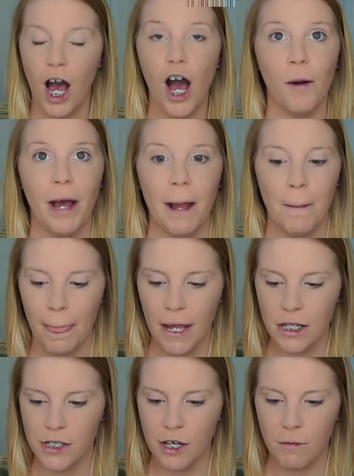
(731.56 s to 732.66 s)
Okay,
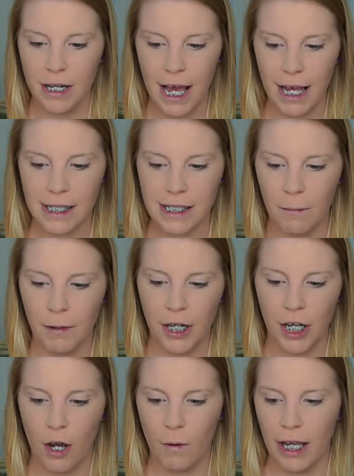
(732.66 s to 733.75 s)
so next I'm going to
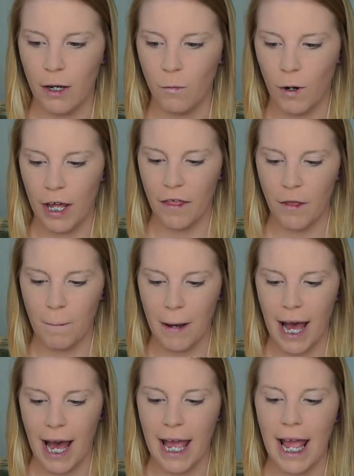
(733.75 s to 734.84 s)
go in with
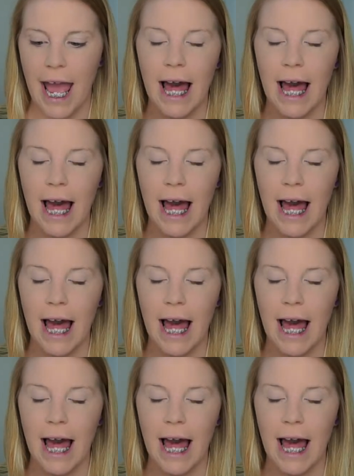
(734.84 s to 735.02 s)
my